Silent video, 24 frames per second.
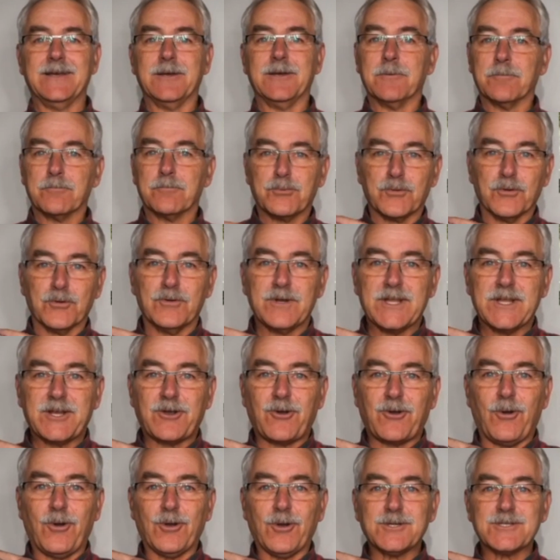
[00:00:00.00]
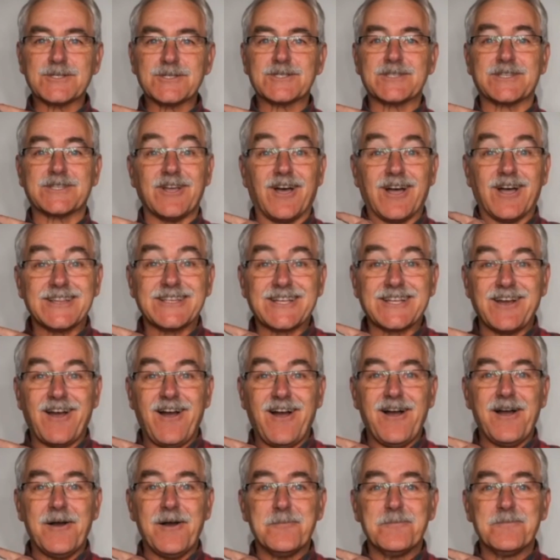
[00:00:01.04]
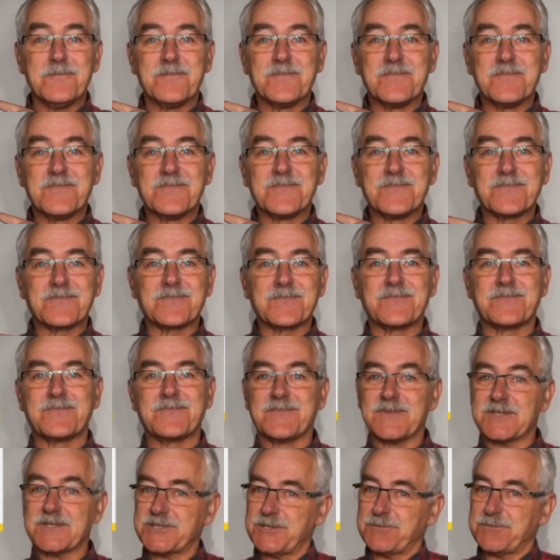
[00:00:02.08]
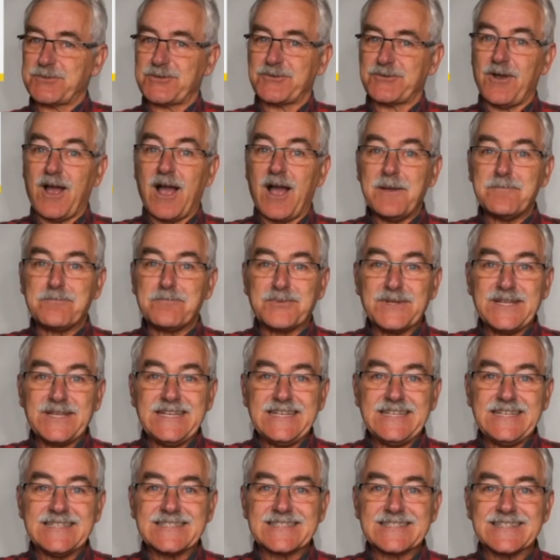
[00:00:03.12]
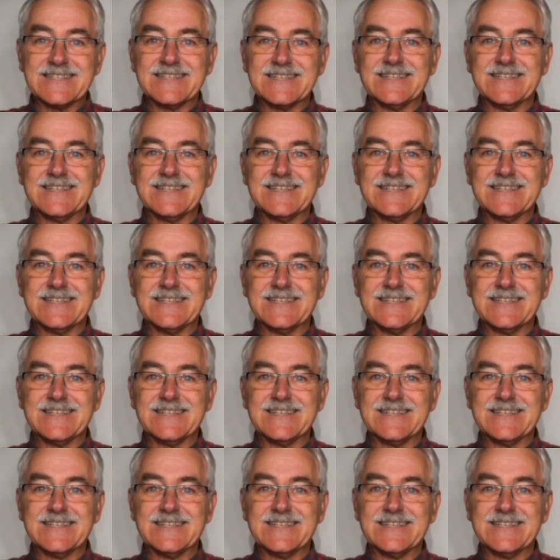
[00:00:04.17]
Pruningcourse.com. Subscribe, please.